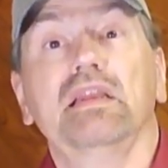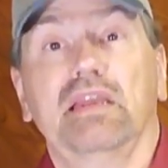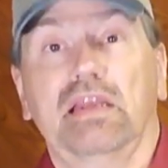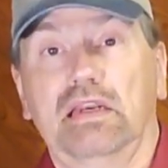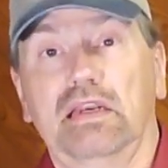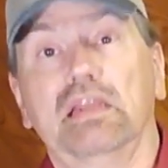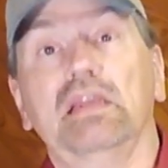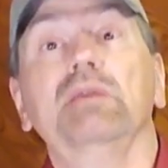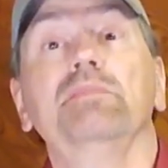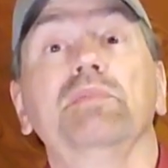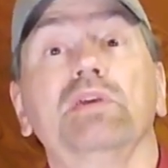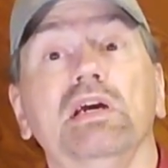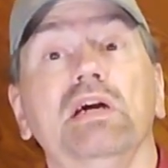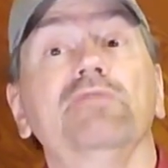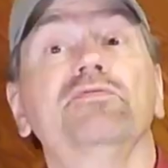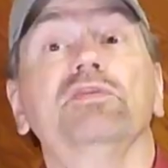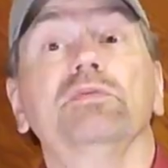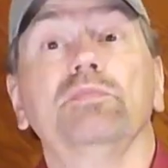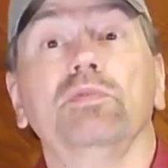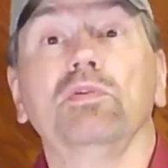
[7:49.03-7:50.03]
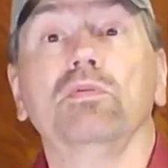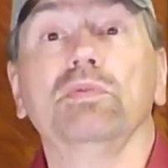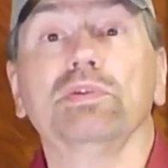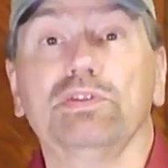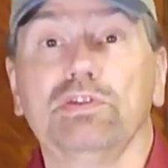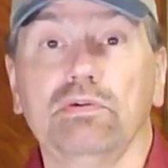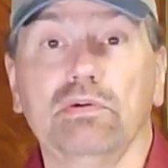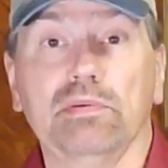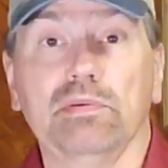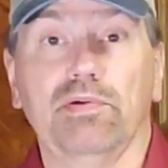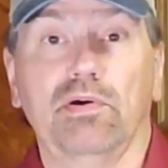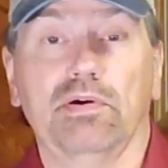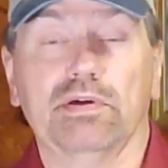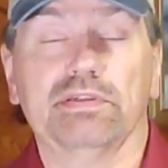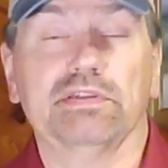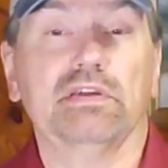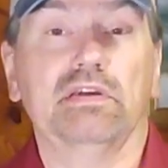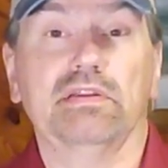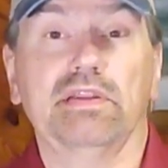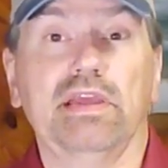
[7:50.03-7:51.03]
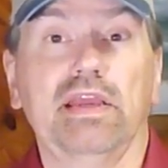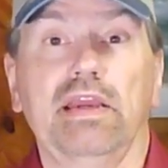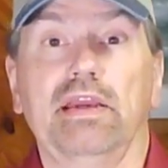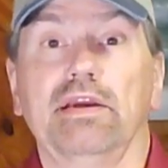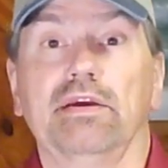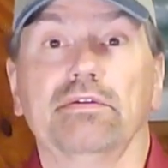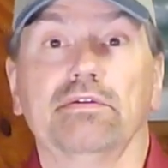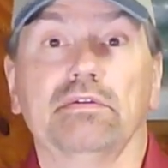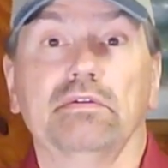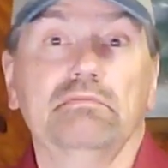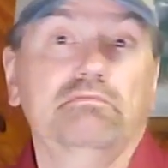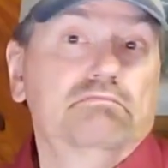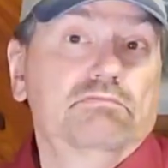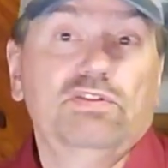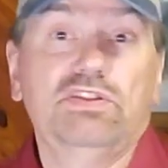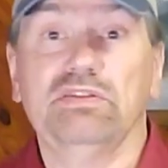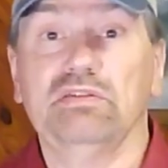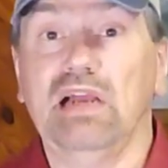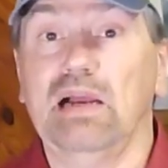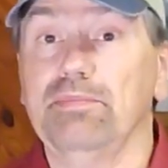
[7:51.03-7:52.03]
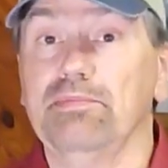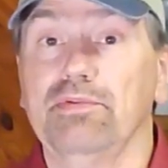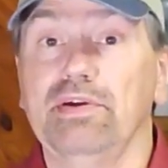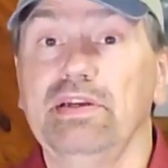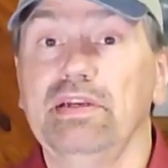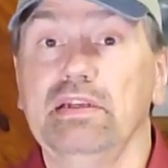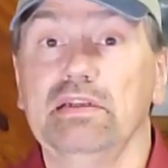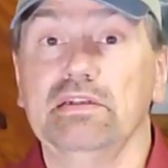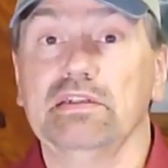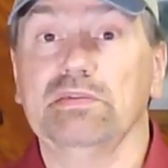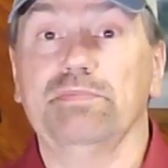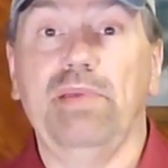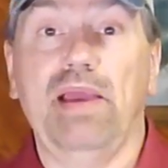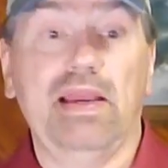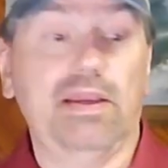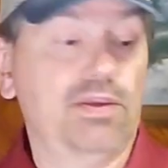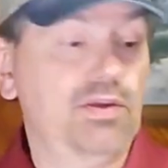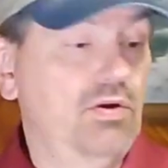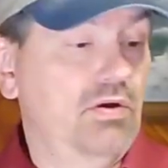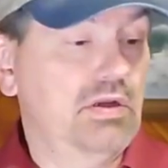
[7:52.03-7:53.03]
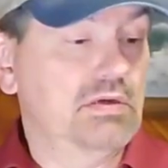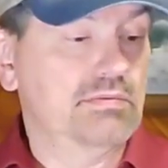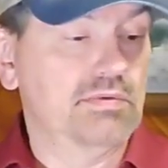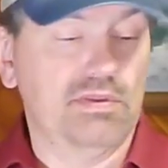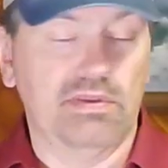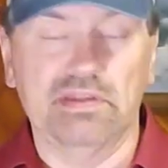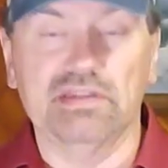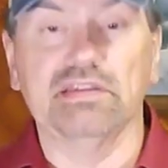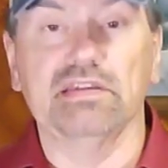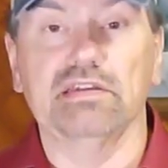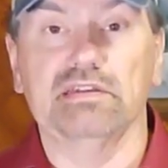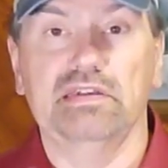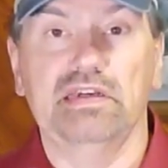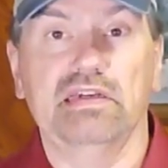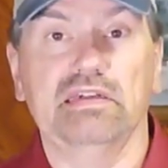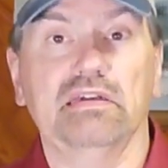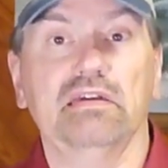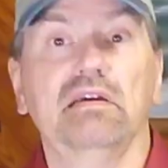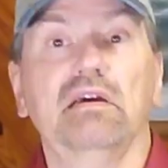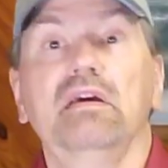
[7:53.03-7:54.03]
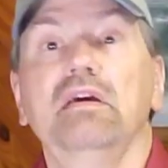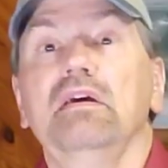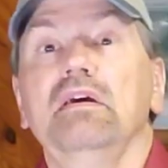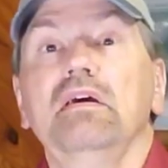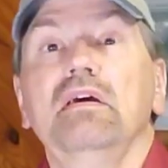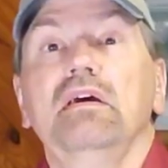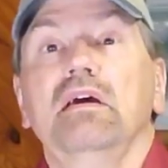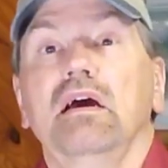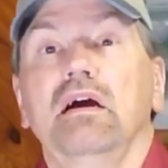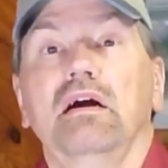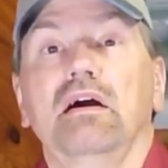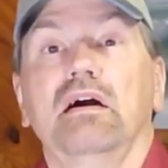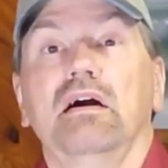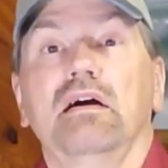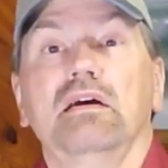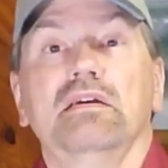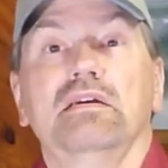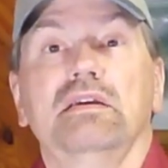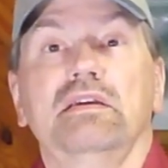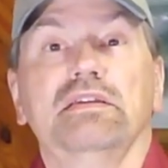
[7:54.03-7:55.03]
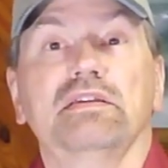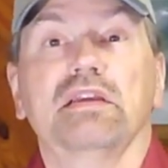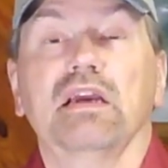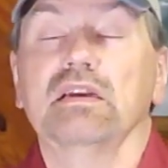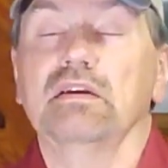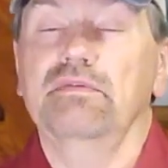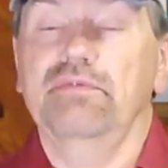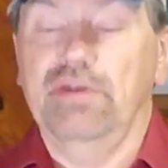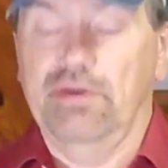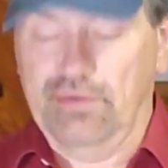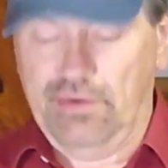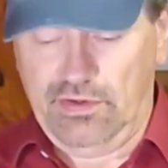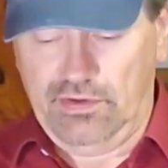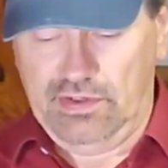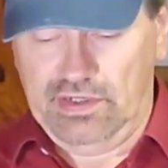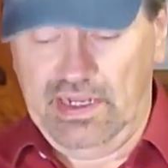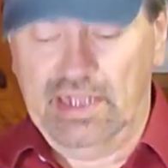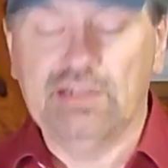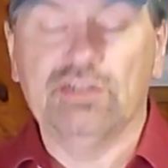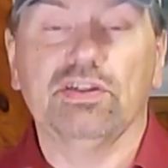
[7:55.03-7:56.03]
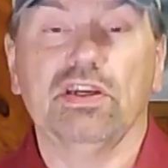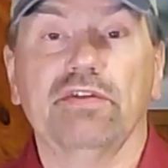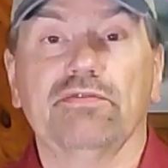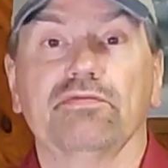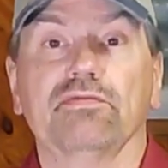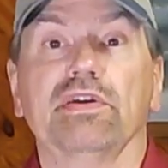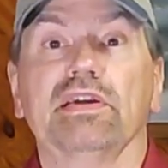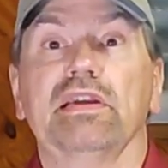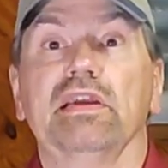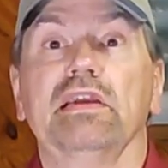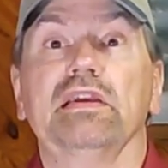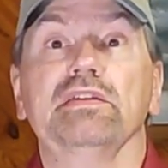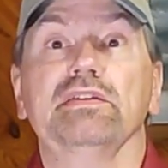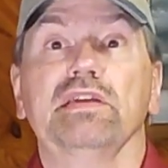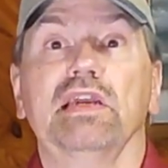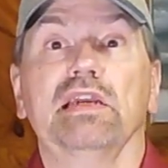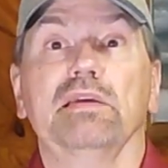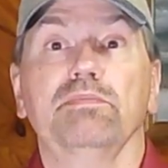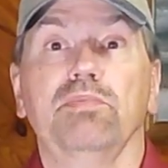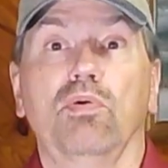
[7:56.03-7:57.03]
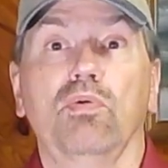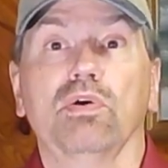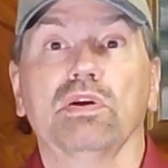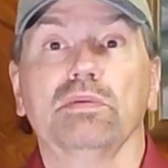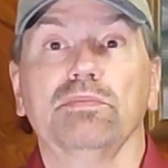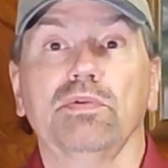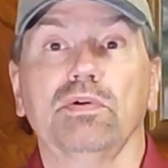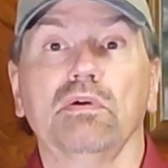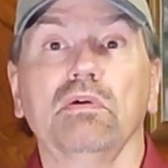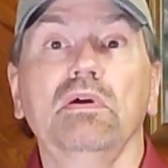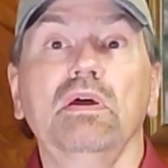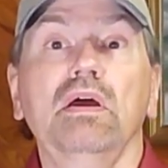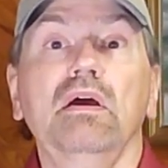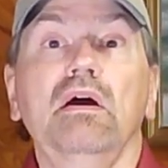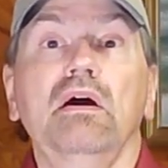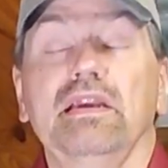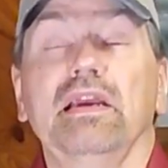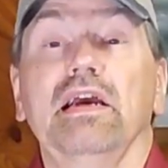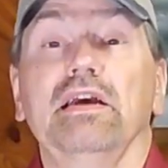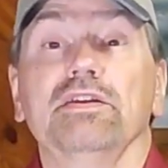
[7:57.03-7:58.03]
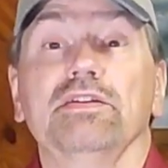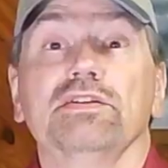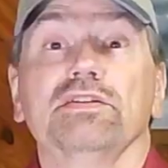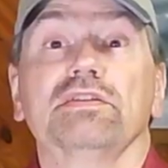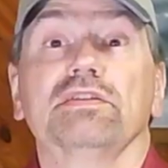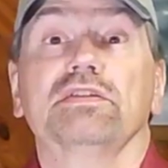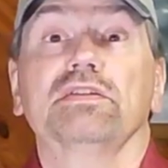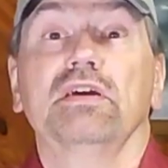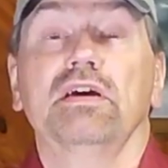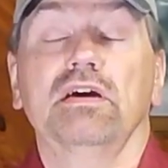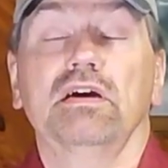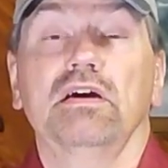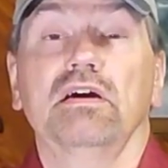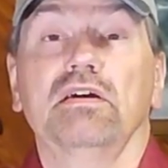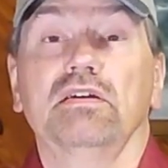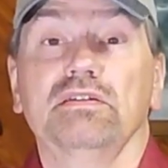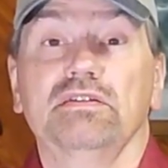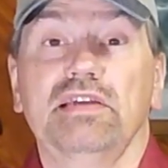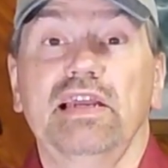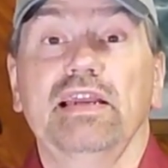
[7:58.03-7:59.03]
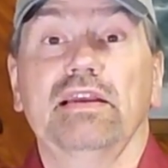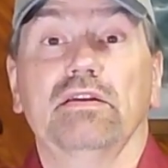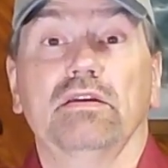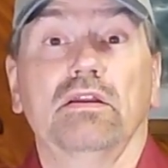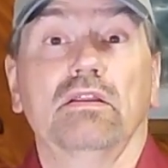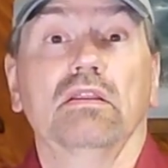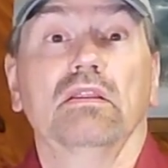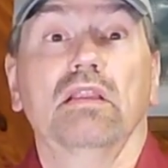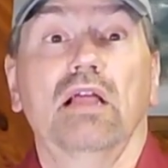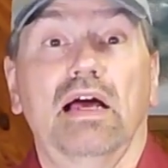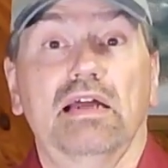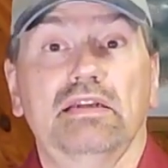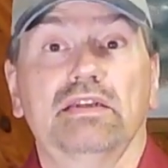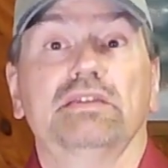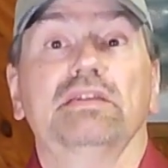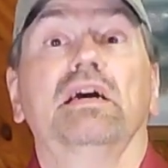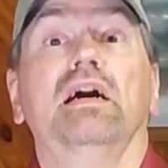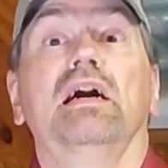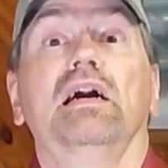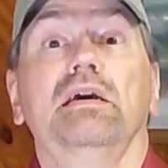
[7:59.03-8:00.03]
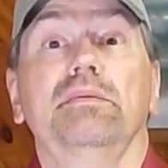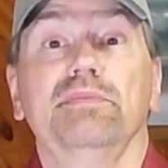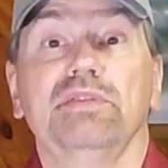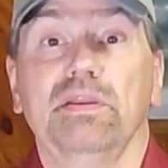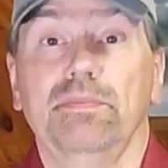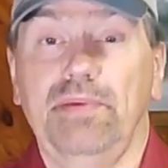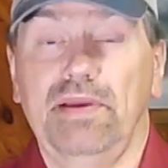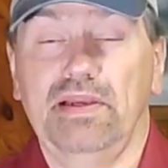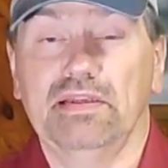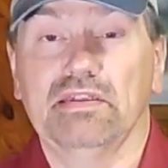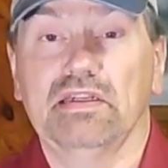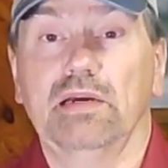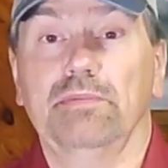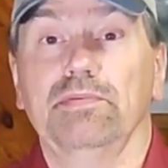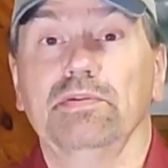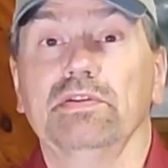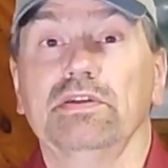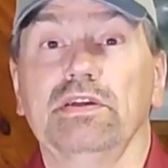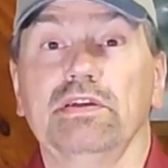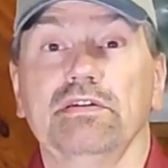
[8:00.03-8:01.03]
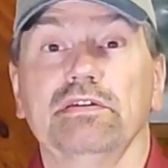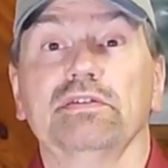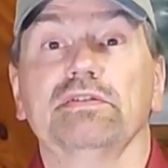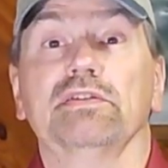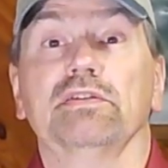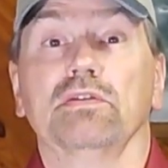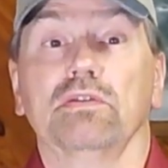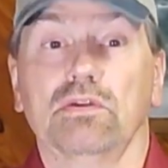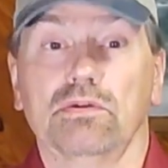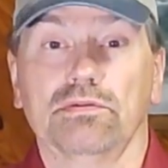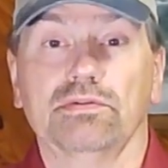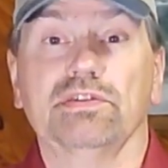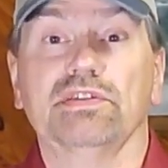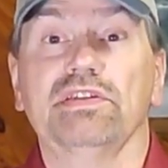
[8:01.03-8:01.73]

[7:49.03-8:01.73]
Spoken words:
getting him comfortable with doing parks on the air or just operating in his backyard with this antenna. He's got a very good HF rig he can take portable. He has taken a lot of time in the past couple of years to learn